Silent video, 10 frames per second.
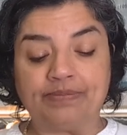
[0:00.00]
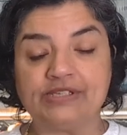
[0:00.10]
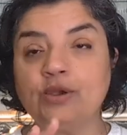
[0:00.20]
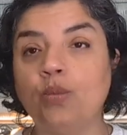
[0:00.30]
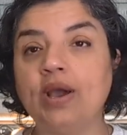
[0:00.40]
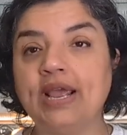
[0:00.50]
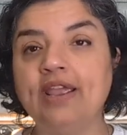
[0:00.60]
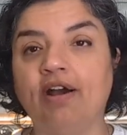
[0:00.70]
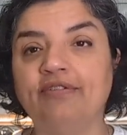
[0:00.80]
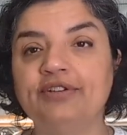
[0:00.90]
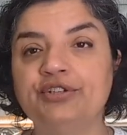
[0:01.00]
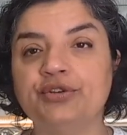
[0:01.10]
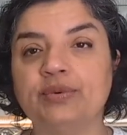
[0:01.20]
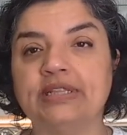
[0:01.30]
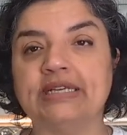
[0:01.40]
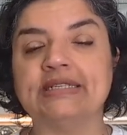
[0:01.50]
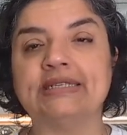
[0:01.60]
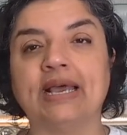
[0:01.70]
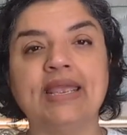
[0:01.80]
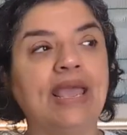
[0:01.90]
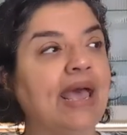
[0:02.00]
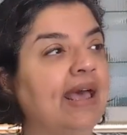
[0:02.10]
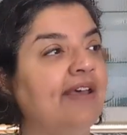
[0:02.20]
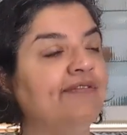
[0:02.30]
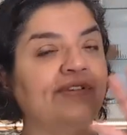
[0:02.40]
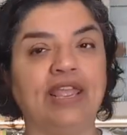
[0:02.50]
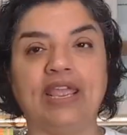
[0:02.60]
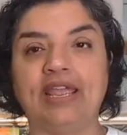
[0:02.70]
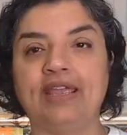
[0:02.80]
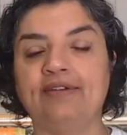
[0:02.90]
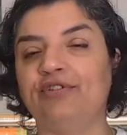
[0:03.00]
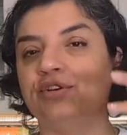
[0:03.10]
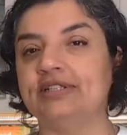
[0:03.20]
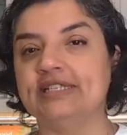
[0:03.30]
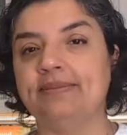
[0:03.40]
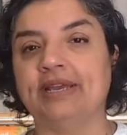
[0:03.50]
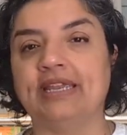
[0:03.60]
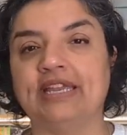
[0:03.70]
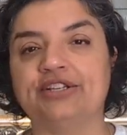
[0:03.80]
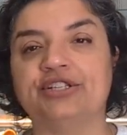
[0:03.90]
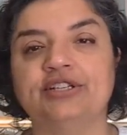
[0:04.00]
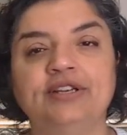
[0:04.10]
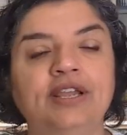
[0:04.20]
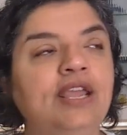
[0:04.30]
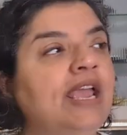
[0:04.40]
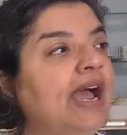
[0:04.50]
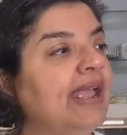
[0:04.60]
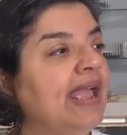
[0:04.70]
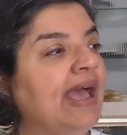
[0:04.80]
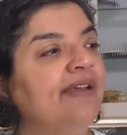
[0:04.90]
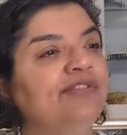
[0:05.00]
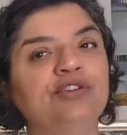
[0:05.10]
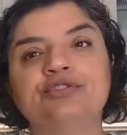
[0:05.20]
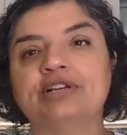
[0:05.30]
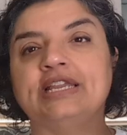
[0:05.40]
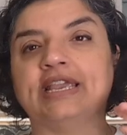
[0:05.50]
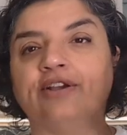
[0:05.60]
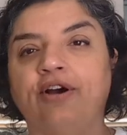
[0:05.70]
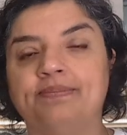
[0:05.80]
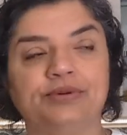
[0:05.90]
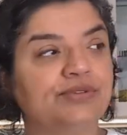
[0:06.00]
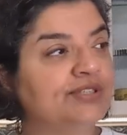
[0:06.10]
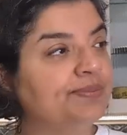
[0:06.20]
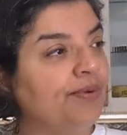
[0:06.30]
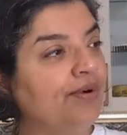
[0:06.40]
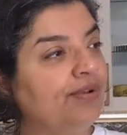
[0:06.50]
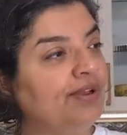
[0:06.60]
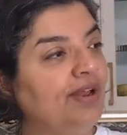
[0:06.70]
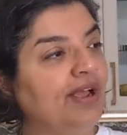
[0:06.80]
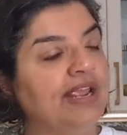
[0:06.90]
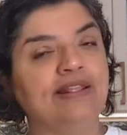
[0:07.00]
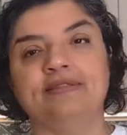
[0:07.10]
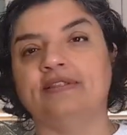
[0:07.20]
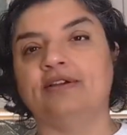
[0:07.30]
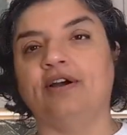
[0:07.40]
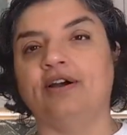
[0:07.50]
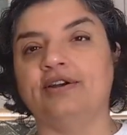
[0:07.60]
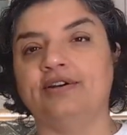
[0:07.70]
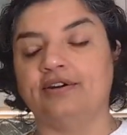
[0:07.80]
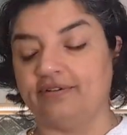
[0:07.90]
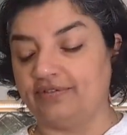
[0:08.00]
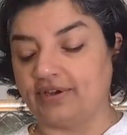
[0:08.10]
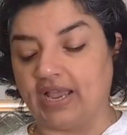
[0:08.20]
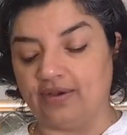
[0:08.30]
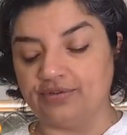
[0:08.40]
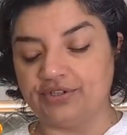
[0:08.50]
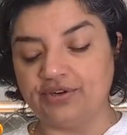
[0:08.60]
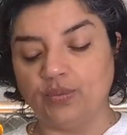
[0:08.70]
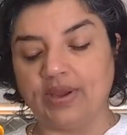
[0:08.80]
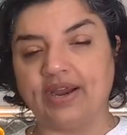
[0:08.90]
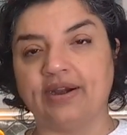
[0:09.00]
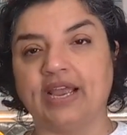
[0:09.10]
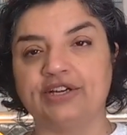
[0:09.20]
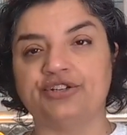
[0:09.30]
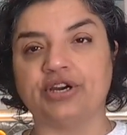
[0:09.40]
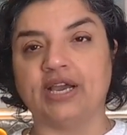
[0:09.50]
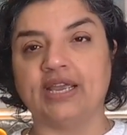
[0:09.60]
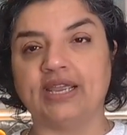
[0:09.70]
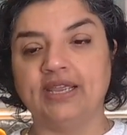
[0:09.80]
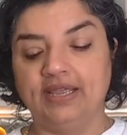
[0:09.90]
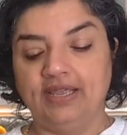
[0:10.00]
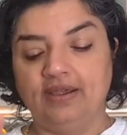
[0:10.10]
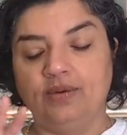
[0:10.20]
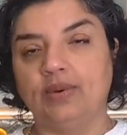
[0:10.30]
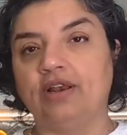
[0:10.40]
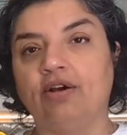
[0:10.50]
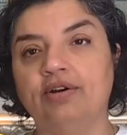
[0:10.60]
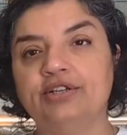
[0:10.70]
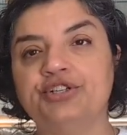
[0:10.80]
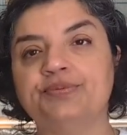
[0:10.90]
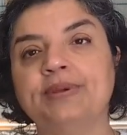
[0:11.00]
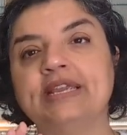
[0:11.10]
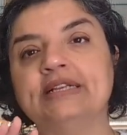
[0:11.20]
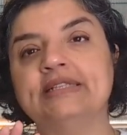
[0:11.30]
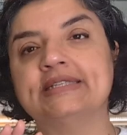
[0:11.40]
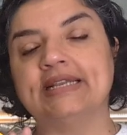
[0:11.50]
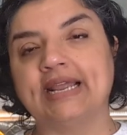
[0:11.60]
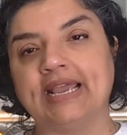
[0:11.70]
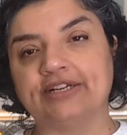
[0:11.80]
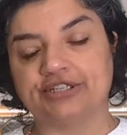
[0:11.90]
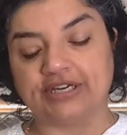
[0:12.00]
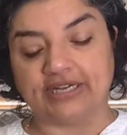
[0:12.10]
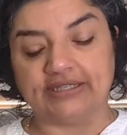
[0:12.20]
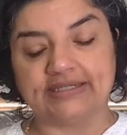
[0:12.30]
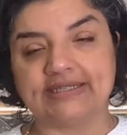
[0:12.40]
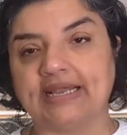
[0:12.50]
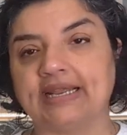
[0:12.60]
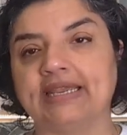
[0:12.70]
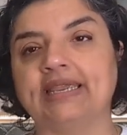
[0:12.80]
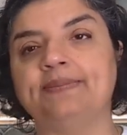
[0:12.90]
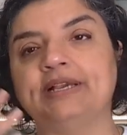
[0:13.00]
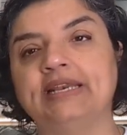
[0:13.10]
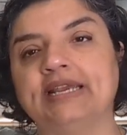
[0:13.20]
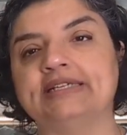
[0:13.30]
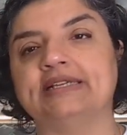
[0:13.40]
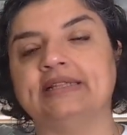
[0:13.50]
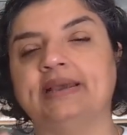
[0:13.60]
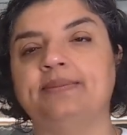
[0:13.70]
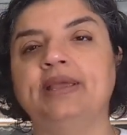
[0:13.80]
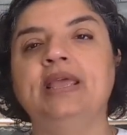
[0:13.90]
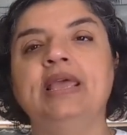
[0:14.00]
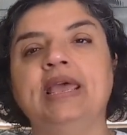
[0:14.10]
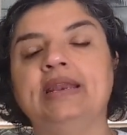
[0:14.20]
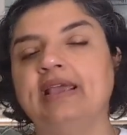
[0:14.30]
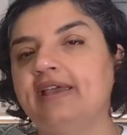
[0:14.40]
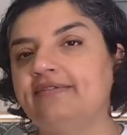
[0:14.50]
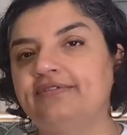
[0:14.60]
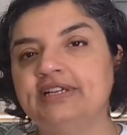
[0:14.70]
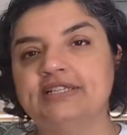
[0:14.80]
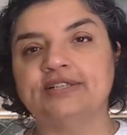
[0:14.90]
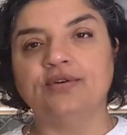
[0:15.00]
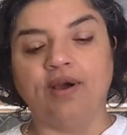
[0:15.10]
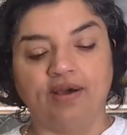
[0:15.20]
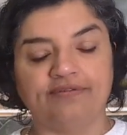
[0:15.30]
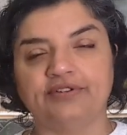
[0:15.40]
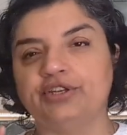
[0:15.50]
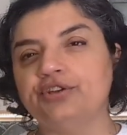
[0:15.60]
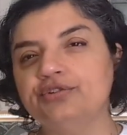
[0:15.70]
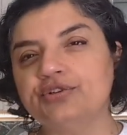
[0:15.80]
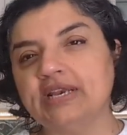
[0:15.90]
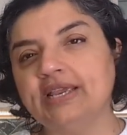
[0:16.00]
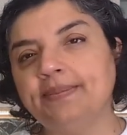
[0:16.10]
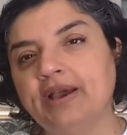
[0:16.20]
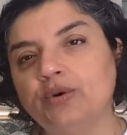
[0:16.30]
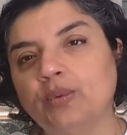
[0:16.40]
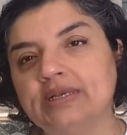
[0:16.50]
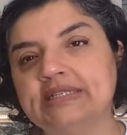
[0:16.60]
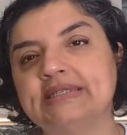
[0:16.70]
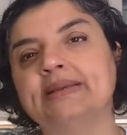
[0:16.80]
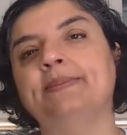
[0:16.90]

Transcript: So what I often do with this, I have if you could see my kitchen, I have usually a compost bowl in the corner of the counter where I dry, well, orange peels and eggshells, and I keep collecting them, and every so often, usually about once a